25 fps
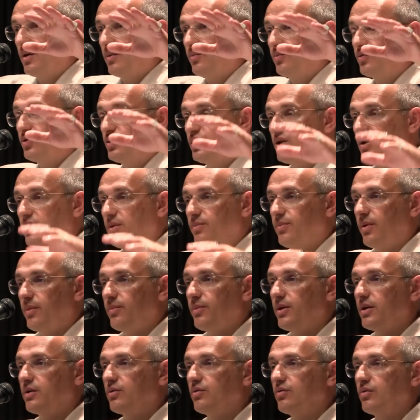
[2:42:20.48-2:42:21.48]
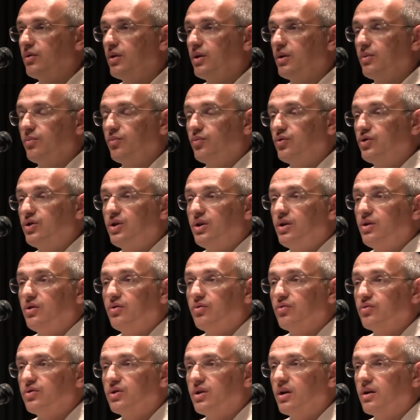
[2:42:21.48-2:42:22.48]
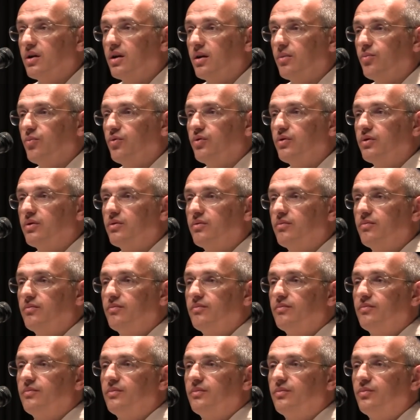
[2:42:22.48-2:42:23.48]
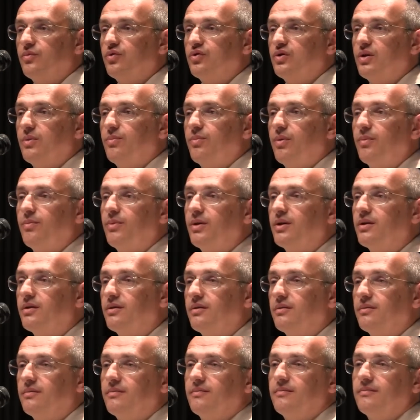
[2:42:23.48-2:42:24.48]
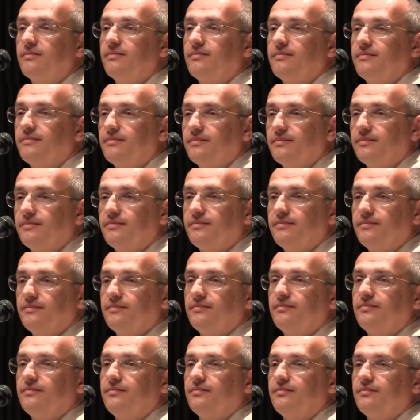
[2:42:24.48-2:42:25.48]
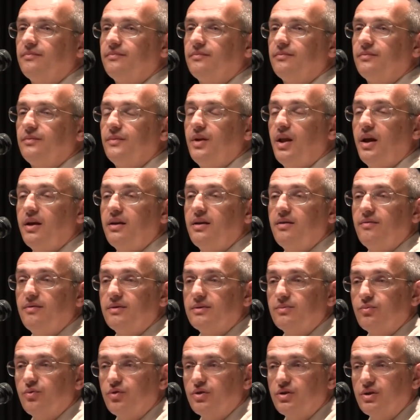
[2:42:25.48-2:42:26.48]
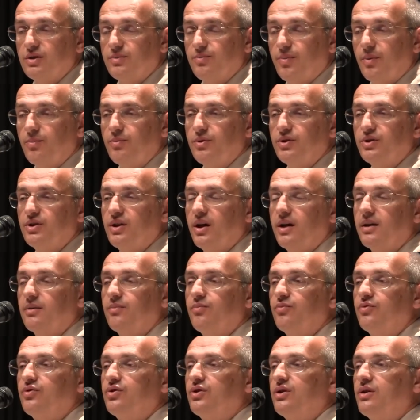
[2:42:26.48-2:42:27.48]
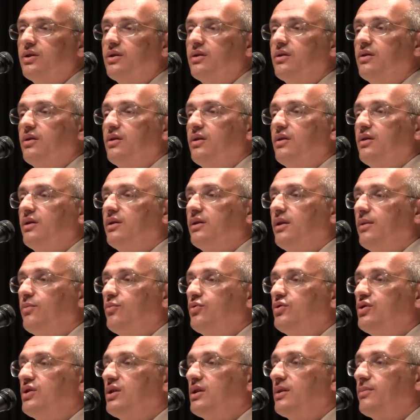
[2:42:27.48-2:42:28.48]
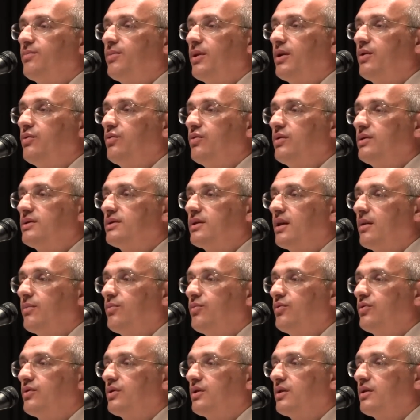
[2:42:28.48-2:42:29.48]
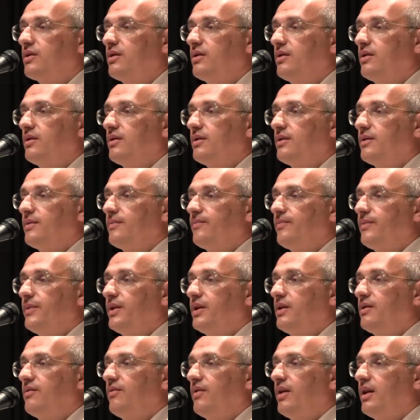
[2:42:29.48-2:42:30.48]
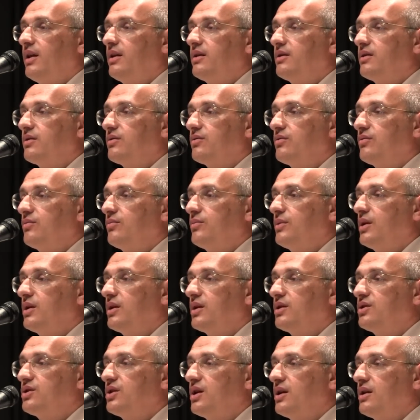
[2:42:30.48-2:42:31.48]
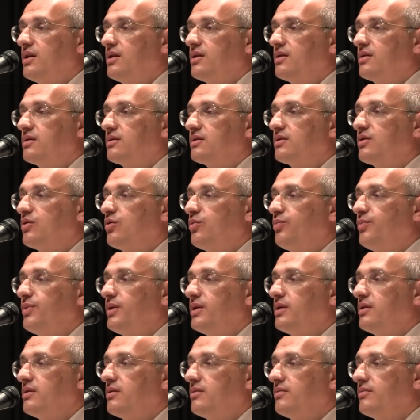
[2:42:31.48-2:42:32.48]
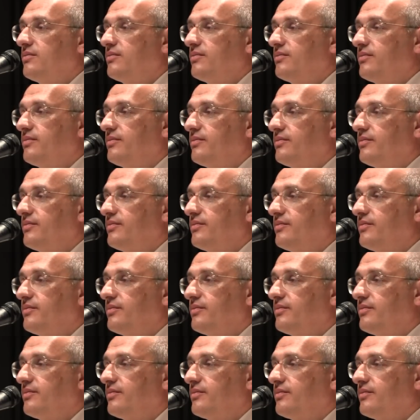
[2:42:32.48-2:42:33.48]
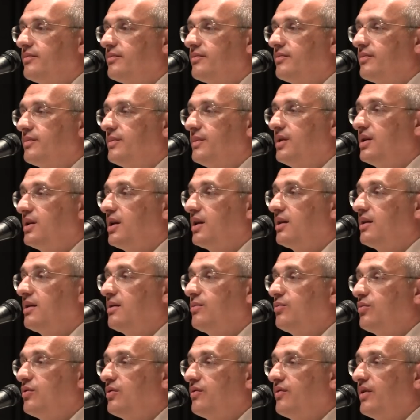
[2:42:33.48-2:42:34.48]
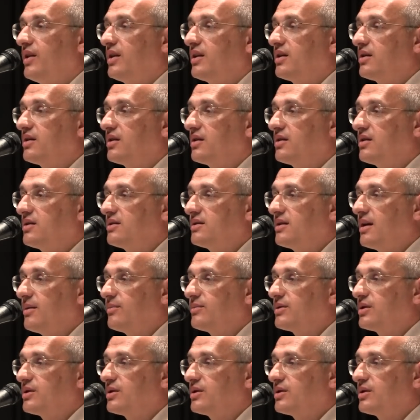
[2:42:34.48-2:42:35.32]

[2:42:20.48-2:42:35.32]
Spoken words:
Women search harmony and men victory. Men do not need harmony. Let them defeat, let them have their victories. When the man comes back from work and he says